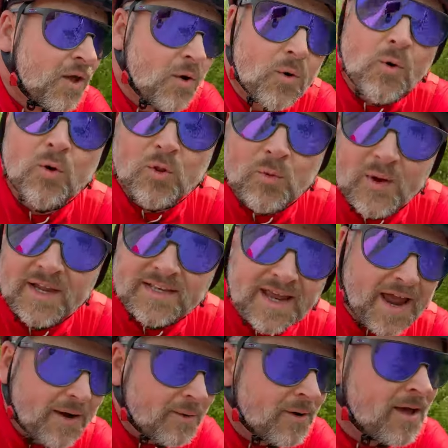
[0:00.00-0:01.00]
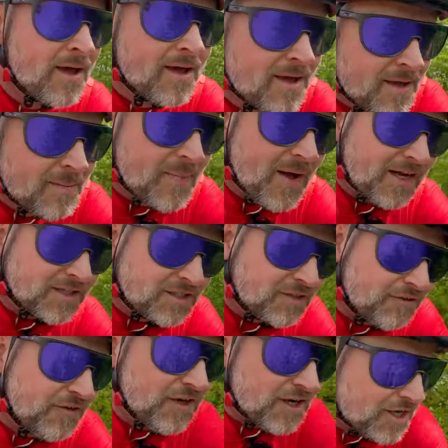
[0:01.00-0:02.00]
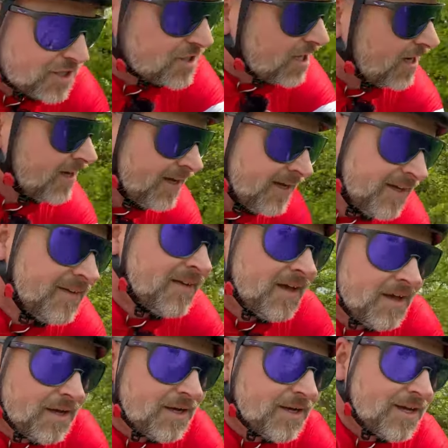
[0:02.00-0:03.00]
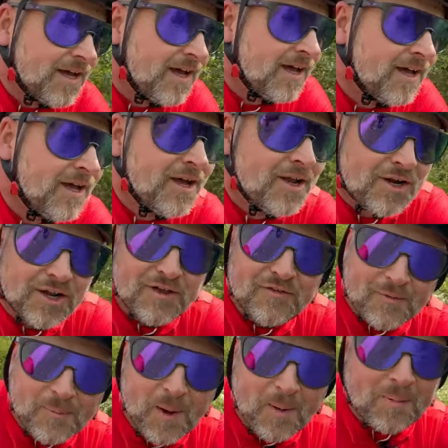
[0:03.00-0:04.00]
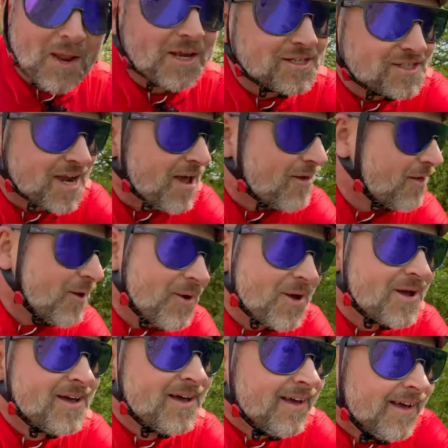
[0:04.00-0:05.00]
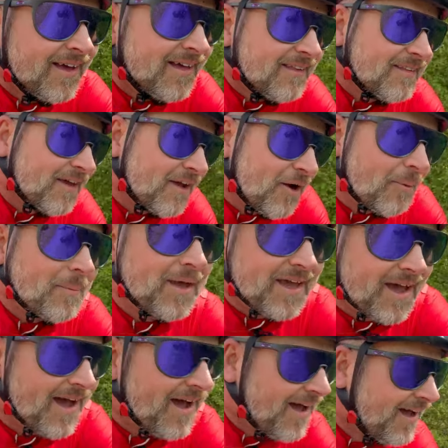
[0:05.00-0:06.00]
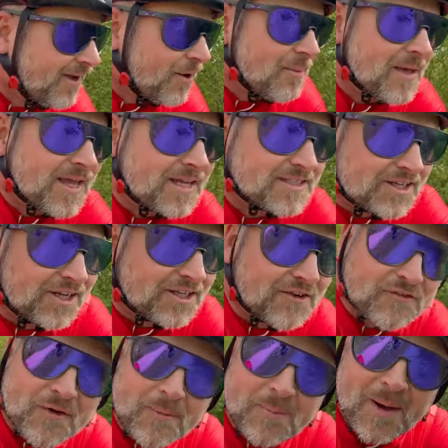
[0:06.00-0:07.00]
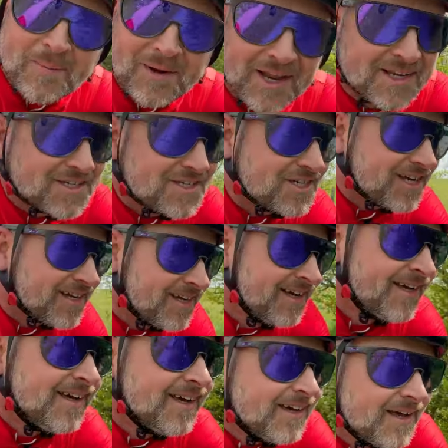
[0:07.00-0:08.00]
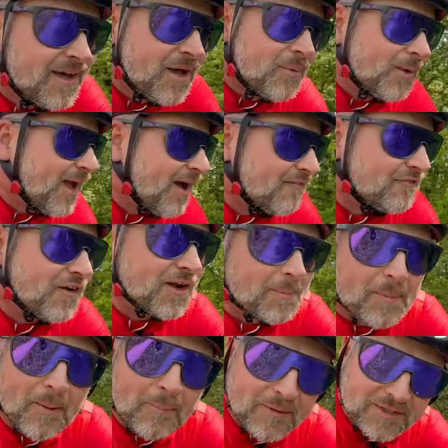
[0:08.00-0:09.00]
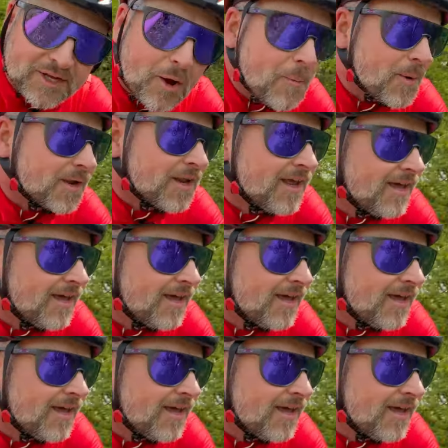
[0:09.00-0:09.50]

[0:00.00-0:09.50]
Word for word: all the way down back to the finish. Looking for a pub lunch now though. They got me excited for a pub lunch. We can't find a pub that's open.